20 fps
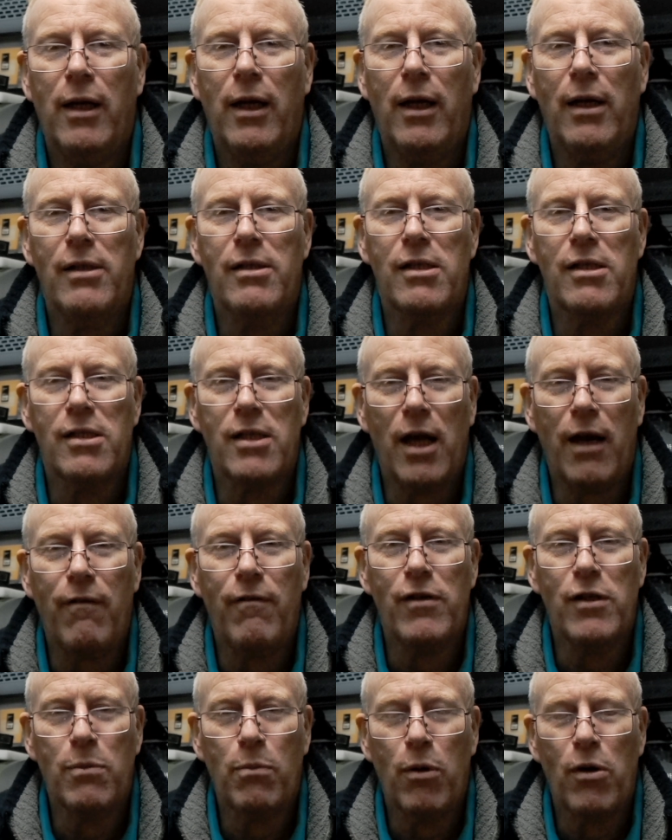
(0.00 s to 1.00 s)
is as safe
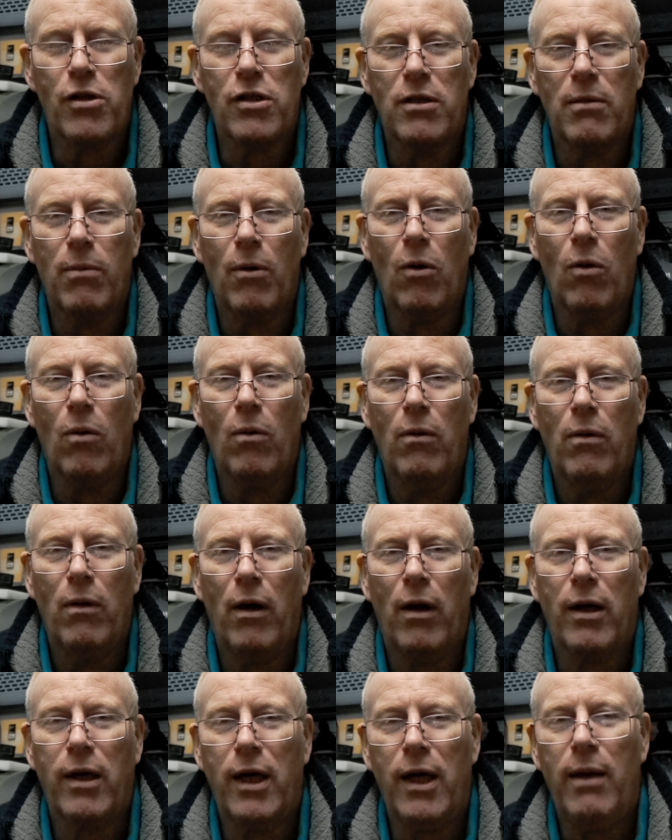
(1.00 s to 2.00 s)
as possible.
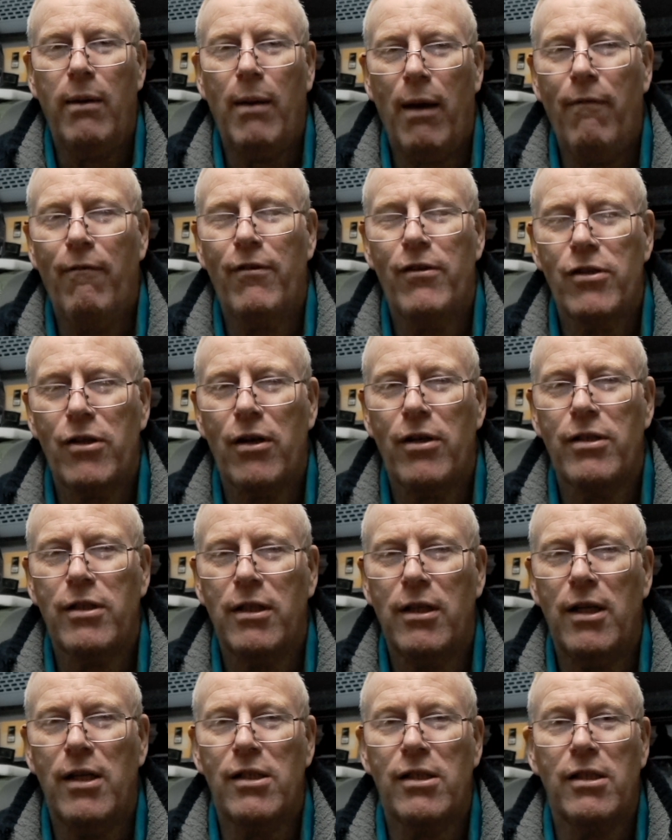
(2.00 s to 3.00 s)
I keep
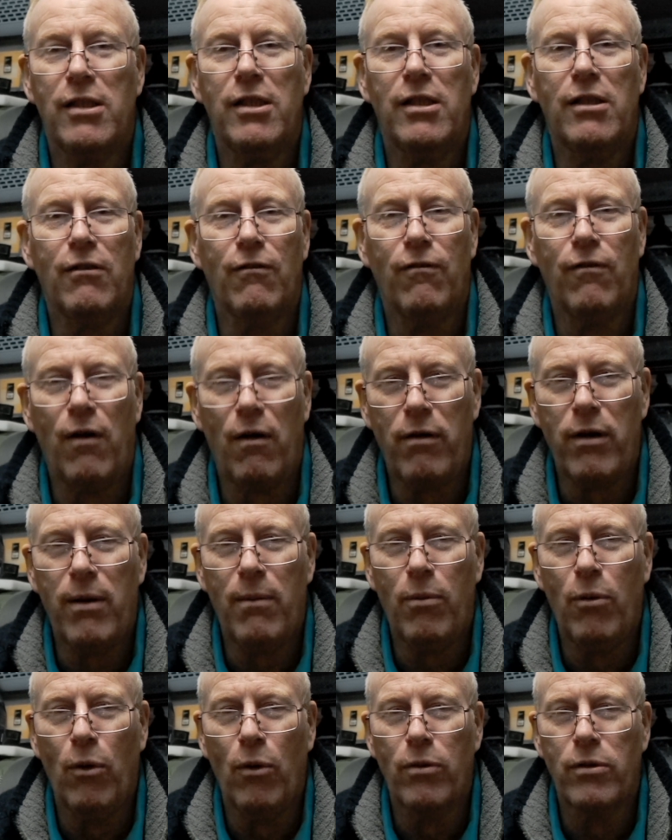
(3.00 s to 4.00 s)
emphasizing this, and it's very
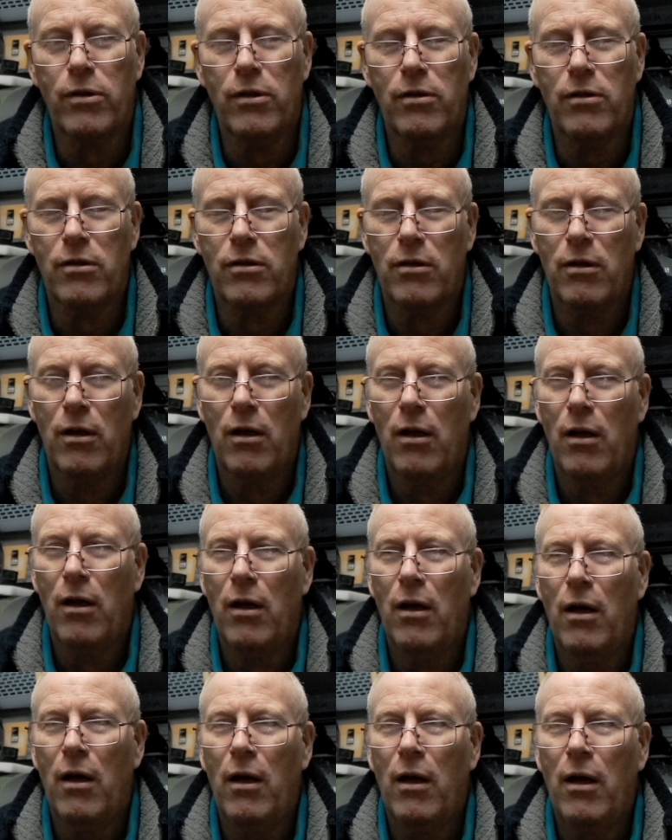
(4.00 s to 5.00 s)
important.
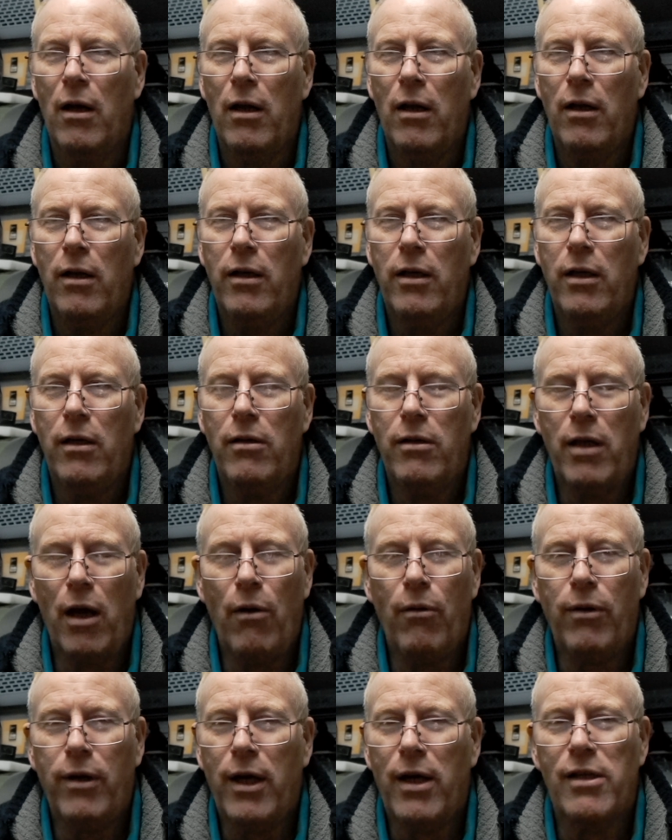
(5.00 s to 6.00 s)
You
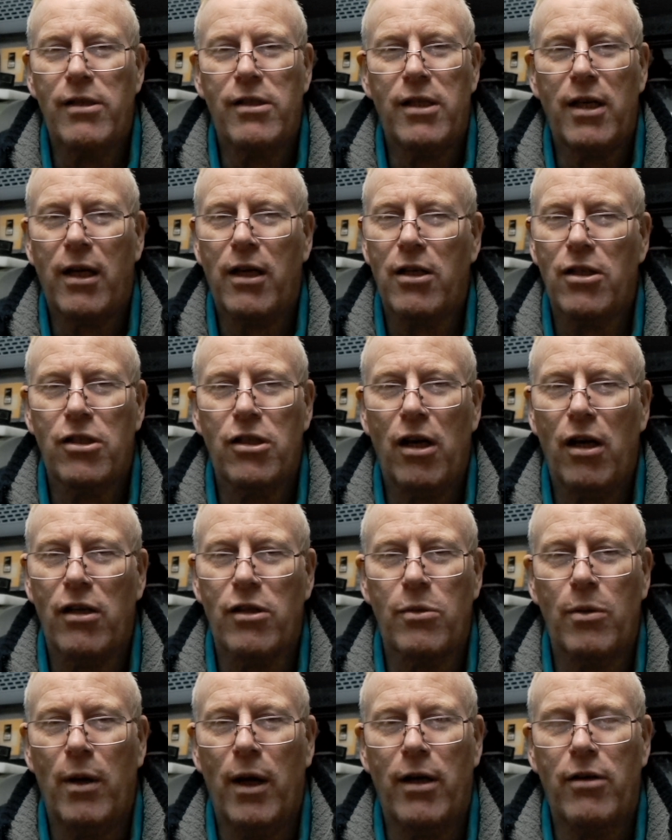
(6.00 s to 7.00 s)
don't get a second
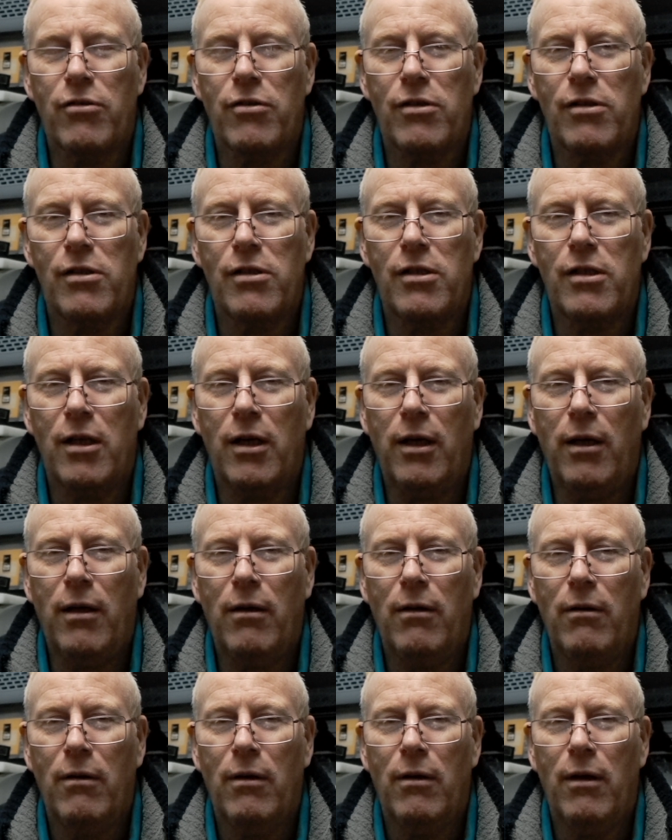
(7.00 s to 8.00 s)
chance with electricity.
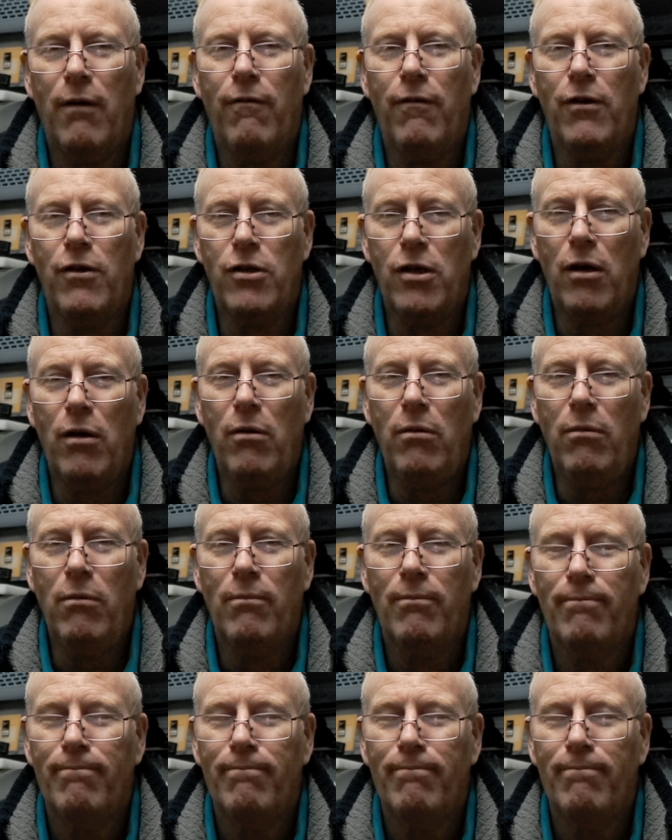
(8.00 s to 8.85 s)
If you do,